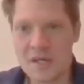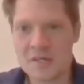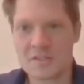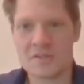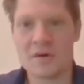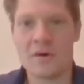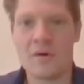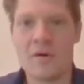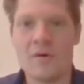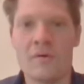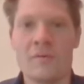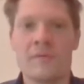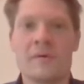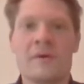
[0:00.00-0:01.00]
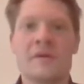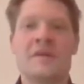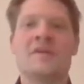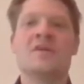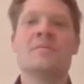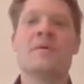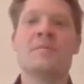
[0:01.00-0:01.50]
So
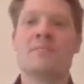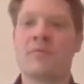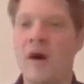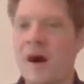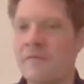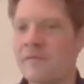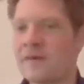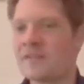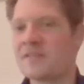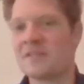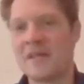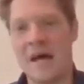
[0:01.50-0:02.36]
human profits,